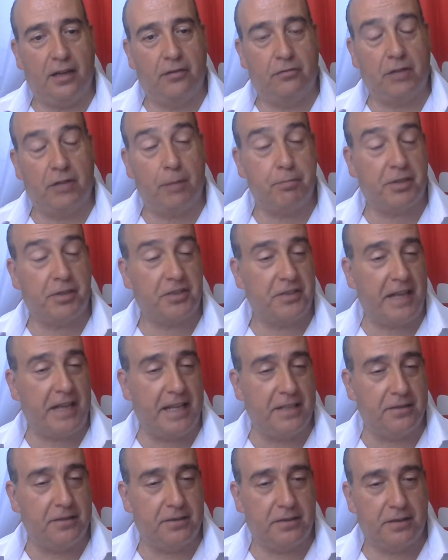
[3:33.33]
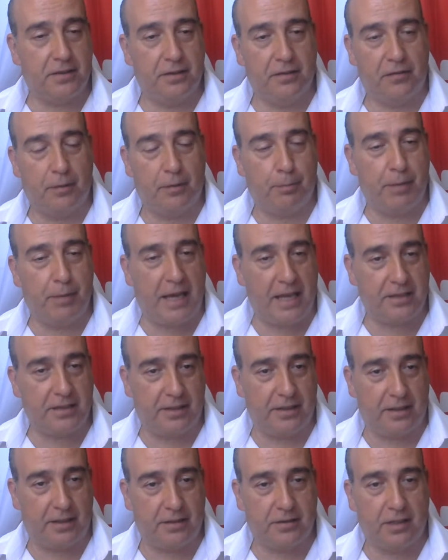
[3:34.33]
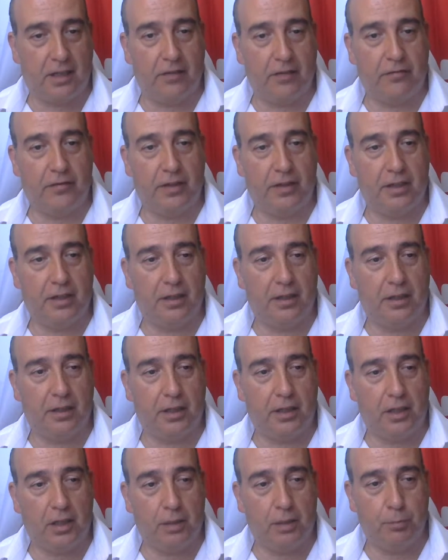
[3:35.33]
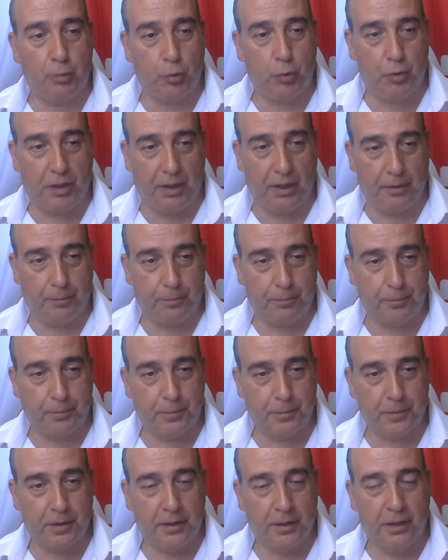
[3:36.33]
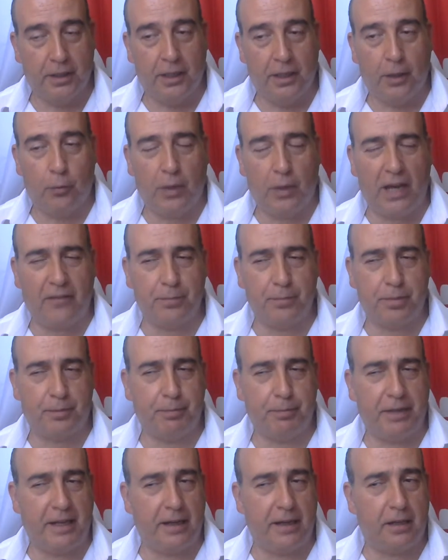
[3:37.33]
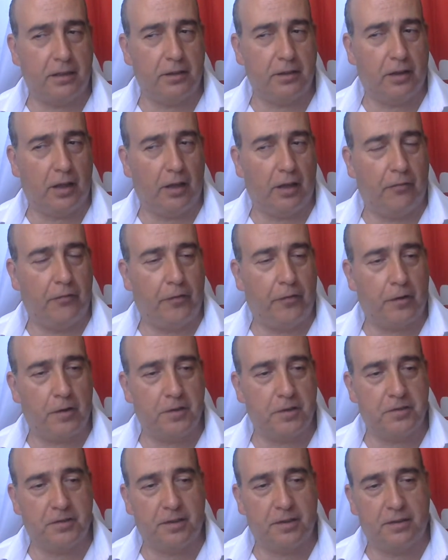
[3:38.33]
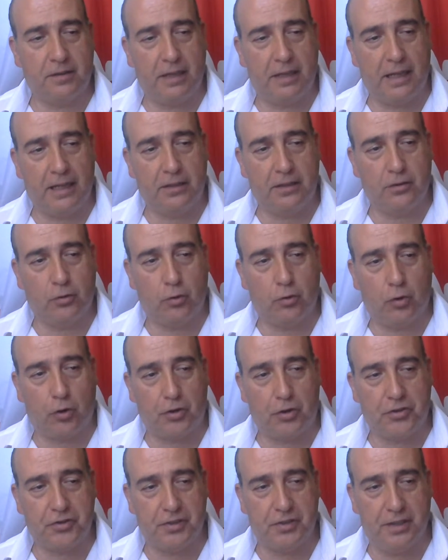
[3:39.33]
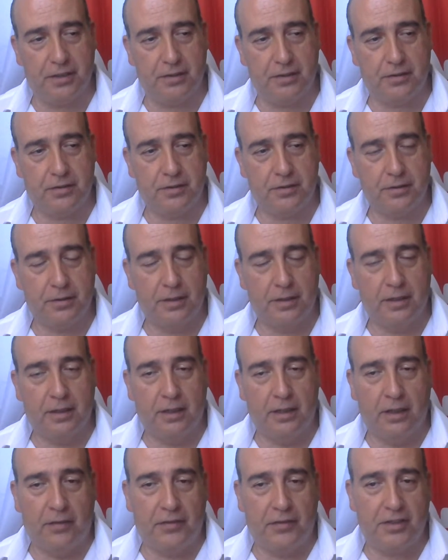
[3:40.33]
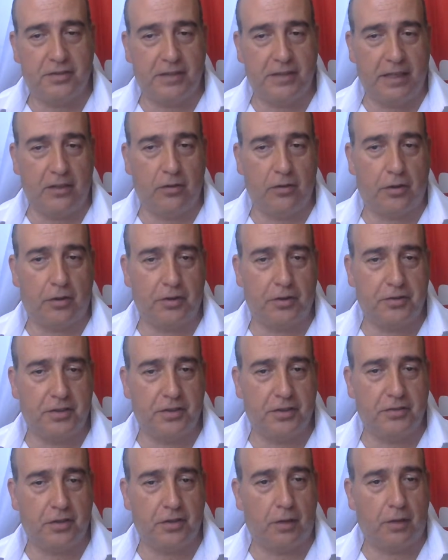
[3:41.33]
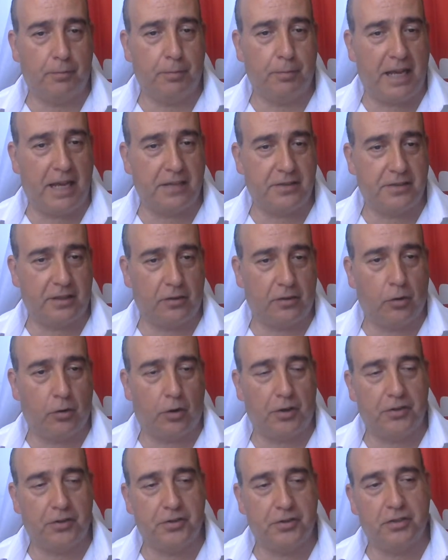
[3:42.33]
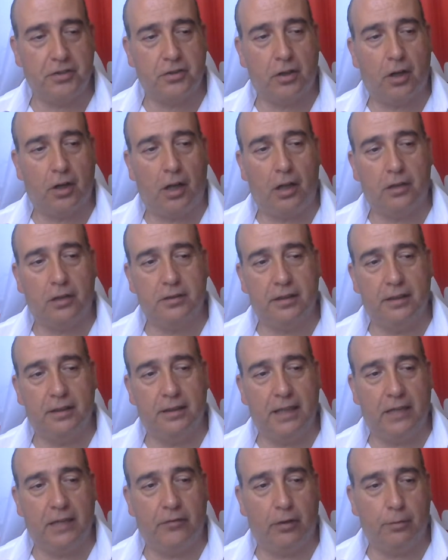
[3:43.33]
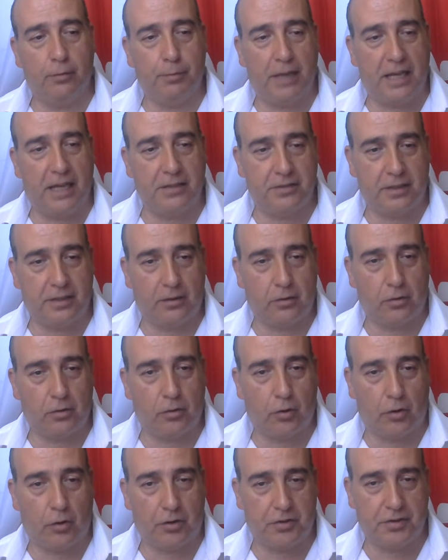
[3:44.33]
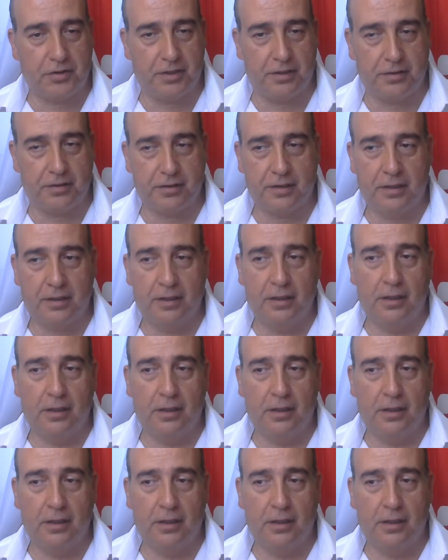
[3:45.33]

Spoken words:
represents the basics of Ibuni. We have prepared first 10 courses. These 10 courses are basic courses called level basic courses.